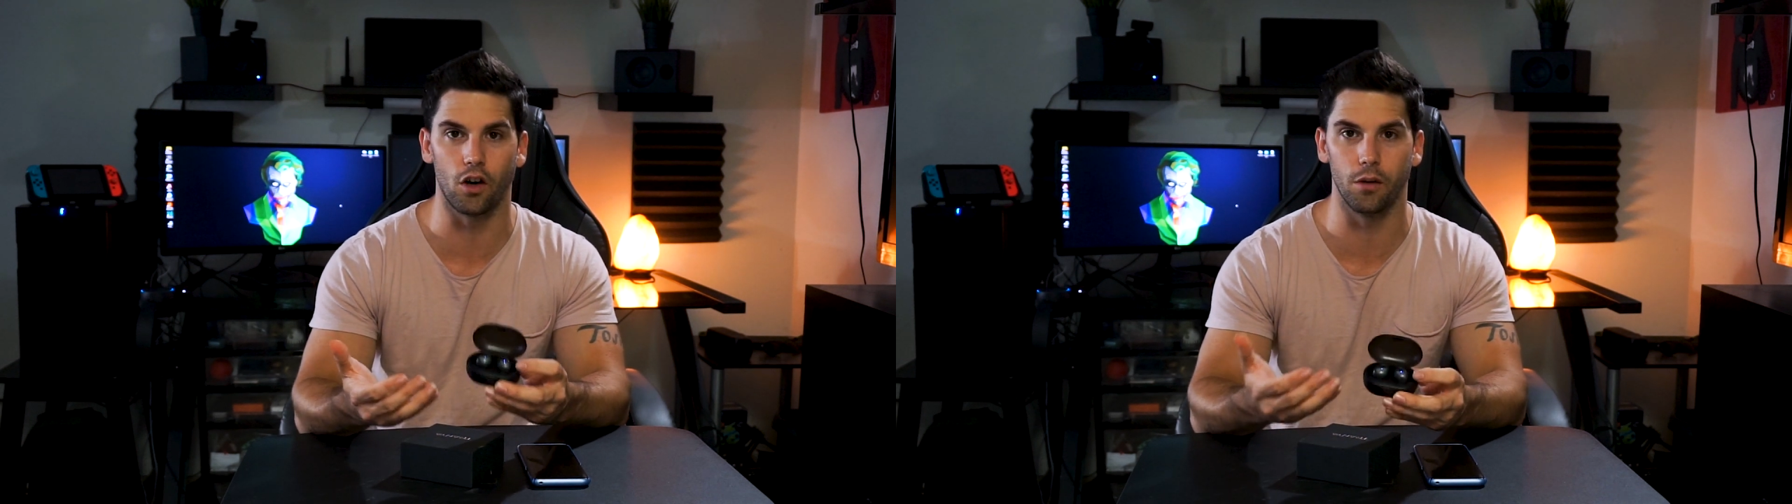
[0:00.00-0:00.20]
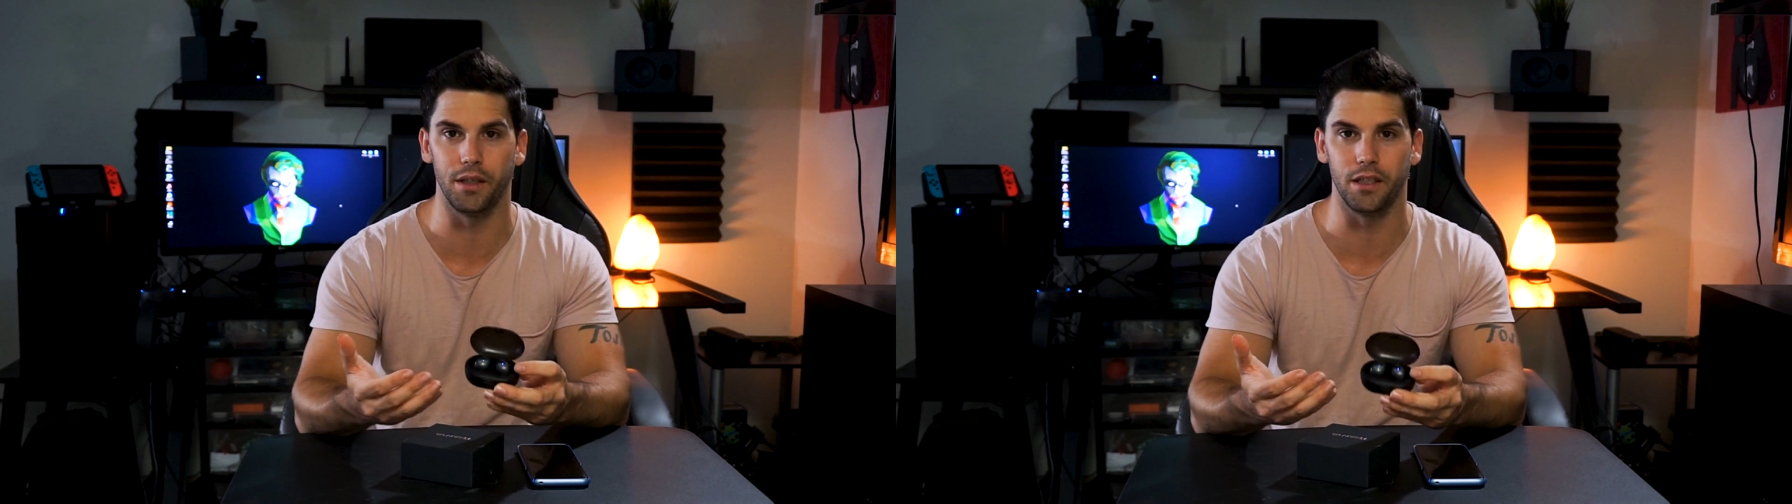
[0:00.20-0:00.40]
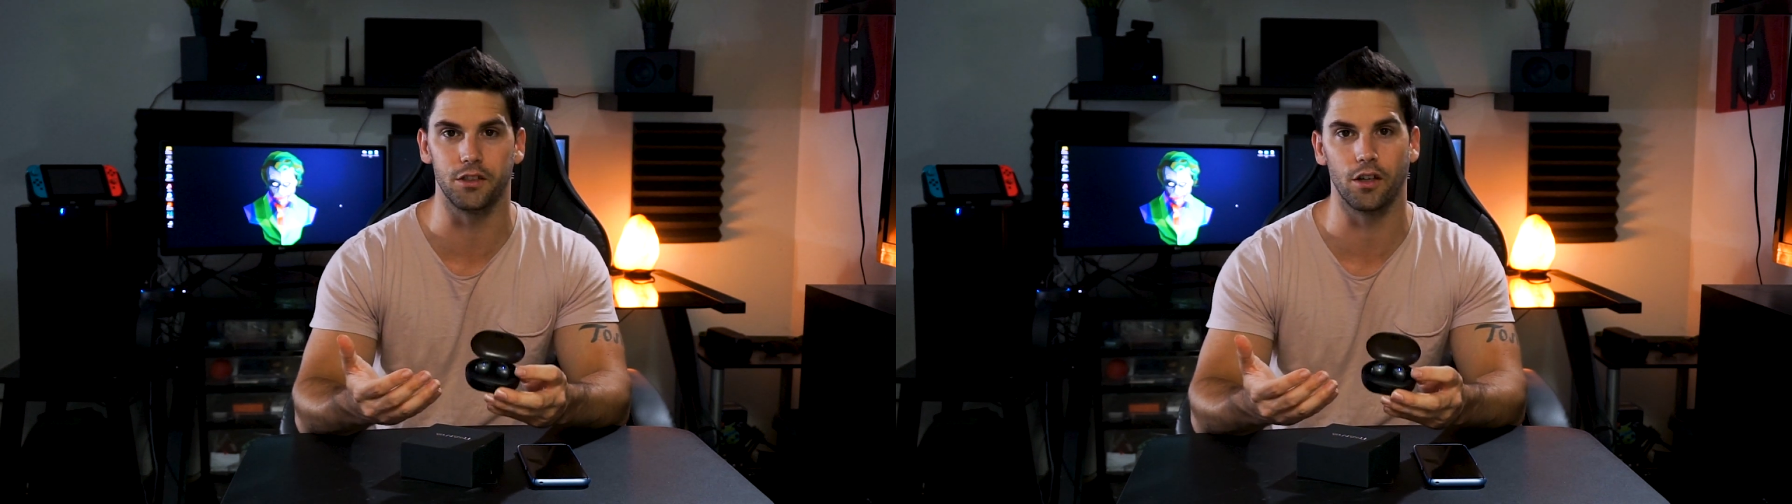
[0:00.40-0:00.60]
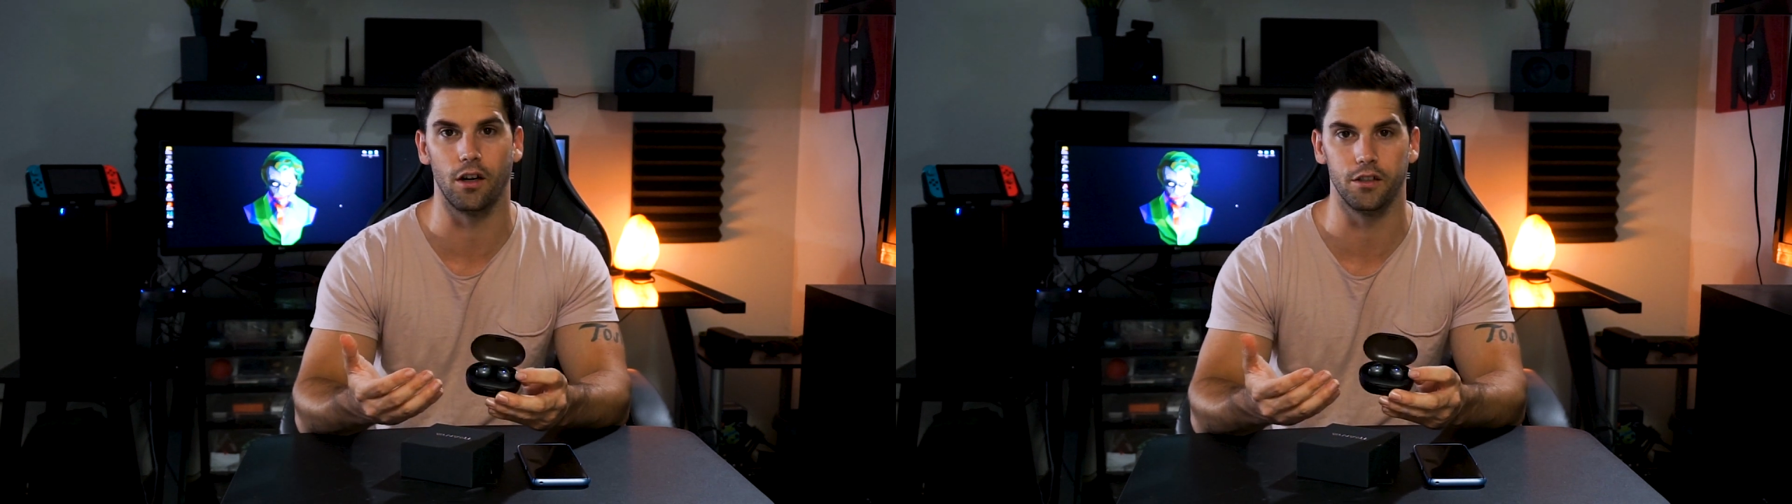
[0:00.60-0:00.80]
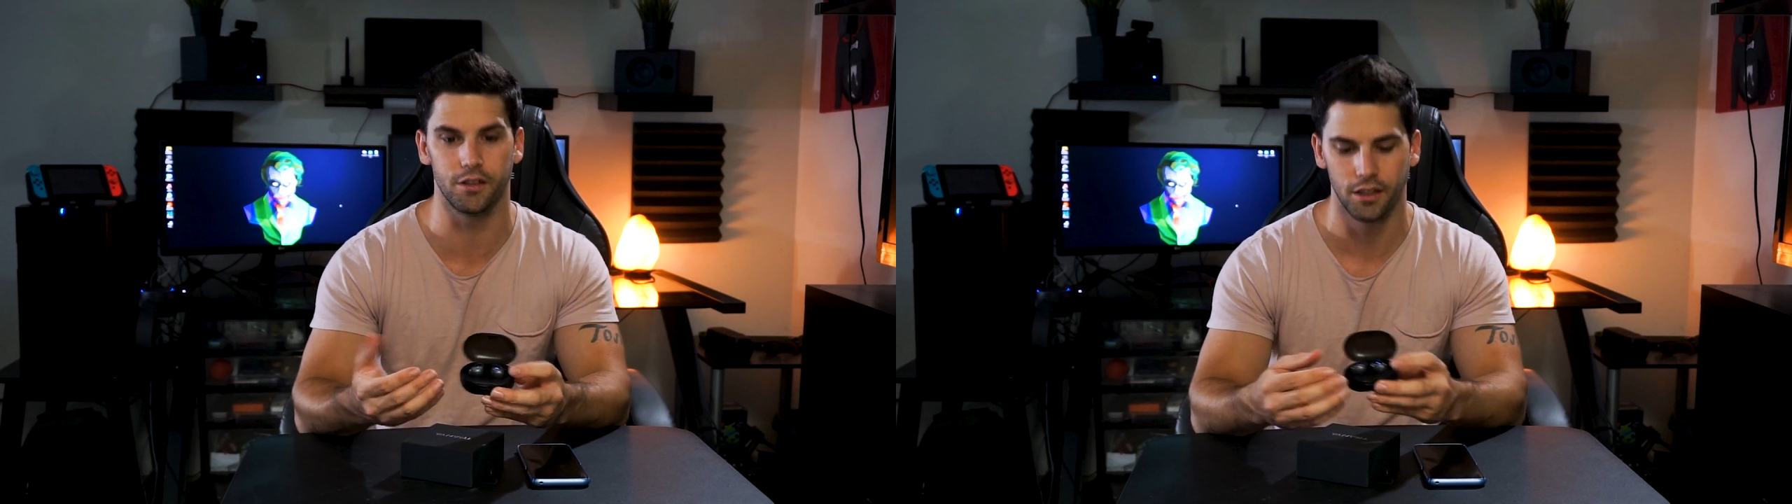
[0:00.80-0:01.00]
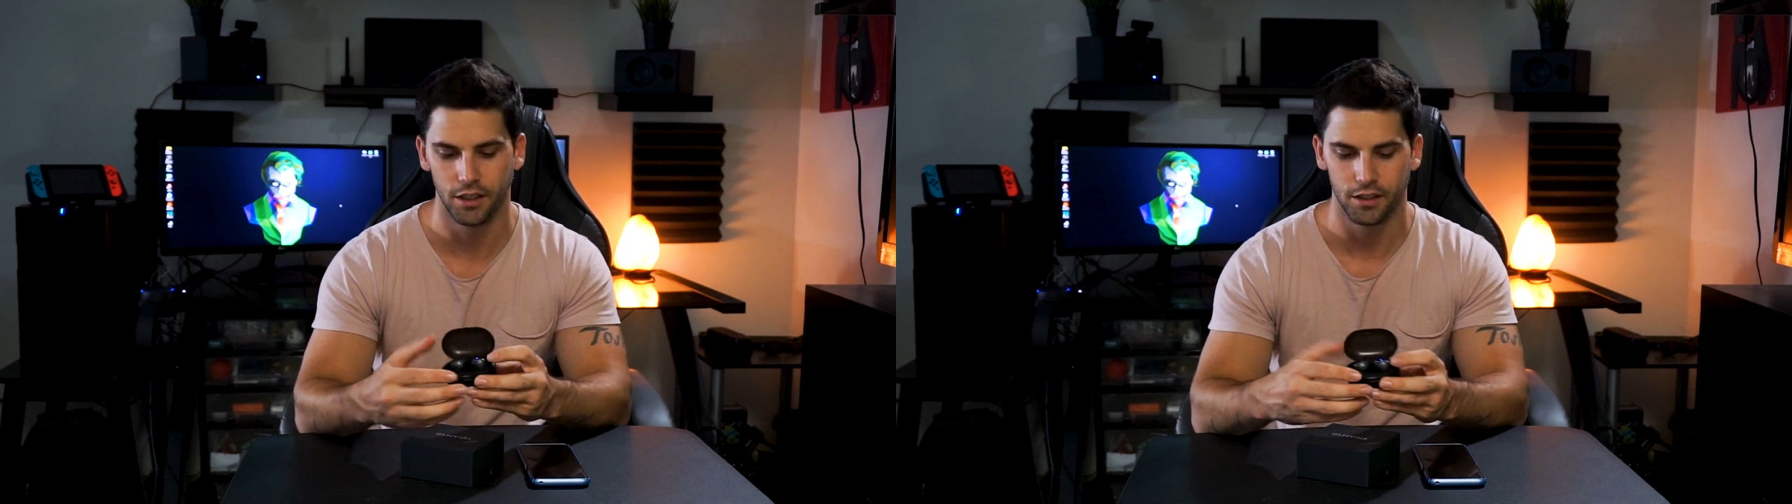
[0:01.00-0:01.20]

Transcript: are being charged.